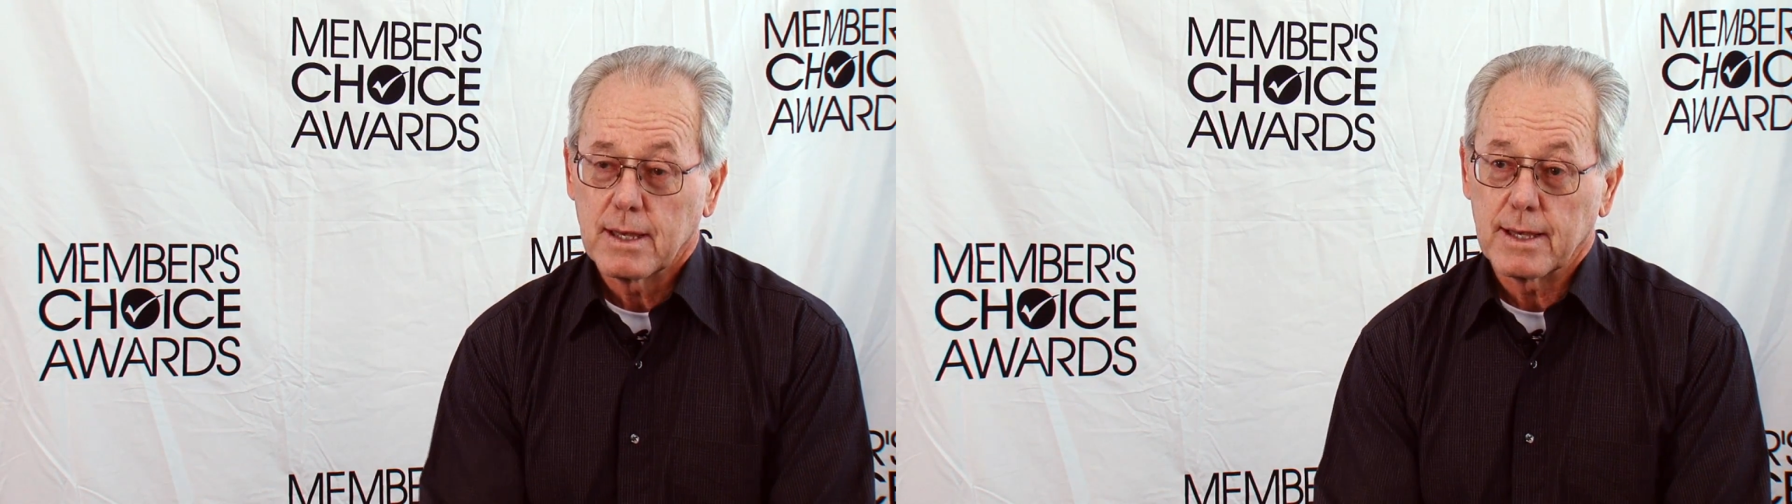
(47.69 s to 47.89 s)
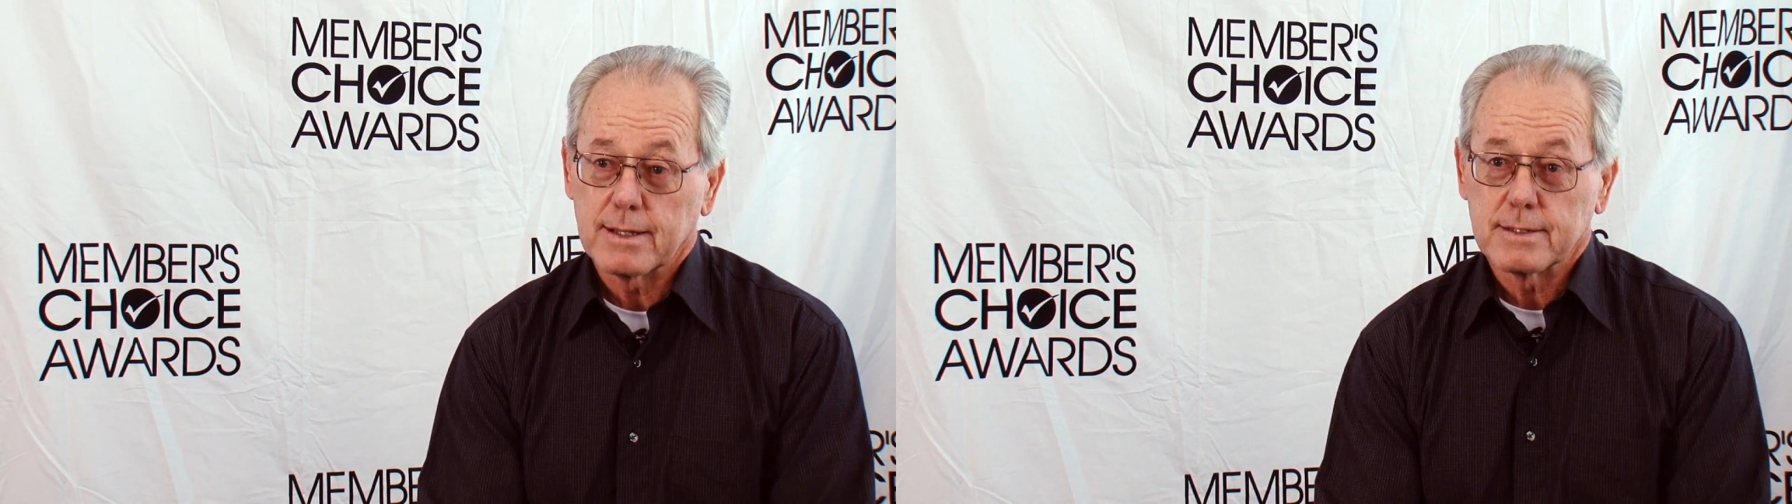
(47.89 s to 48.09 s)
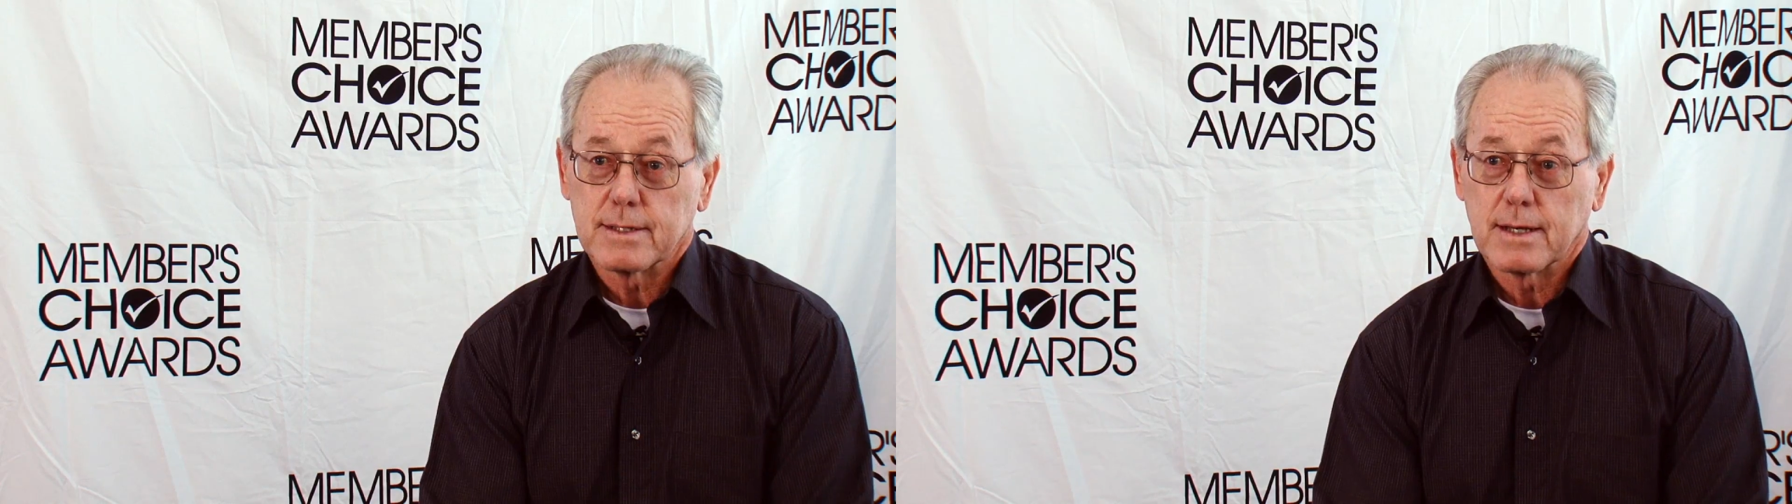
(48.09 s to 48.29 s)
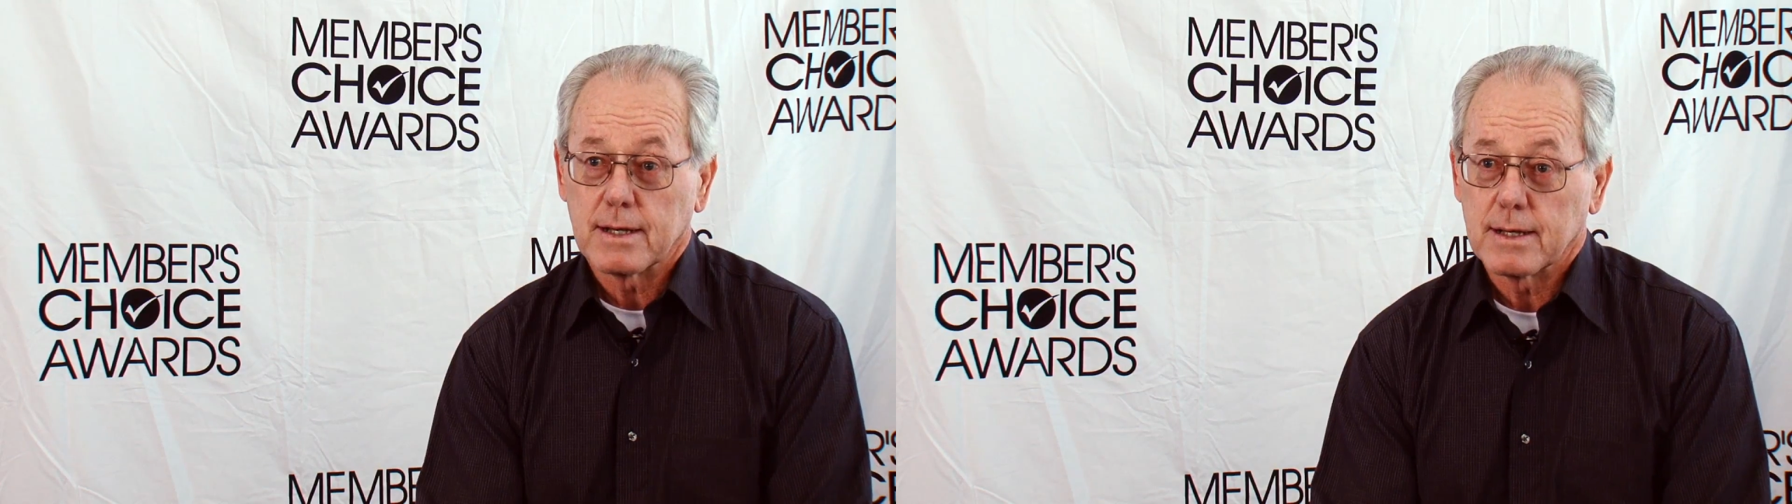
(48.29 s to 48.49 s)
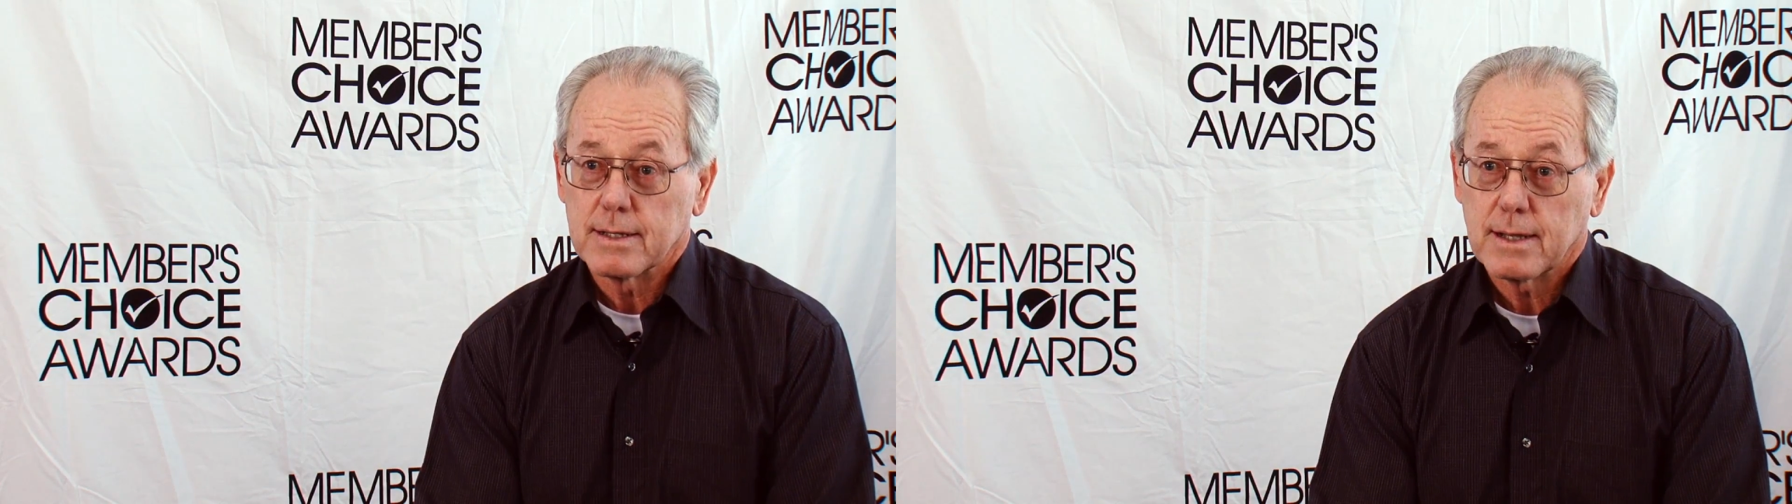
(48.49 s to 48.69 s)
And
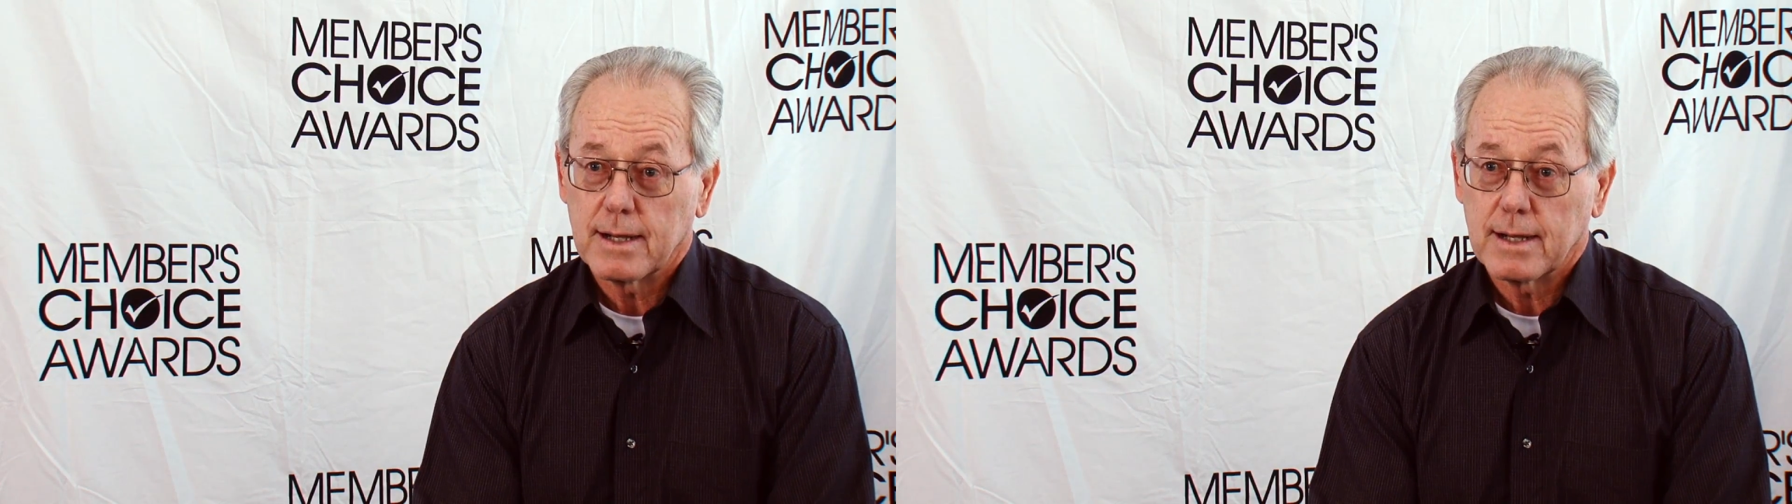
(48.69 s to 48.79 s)
uh,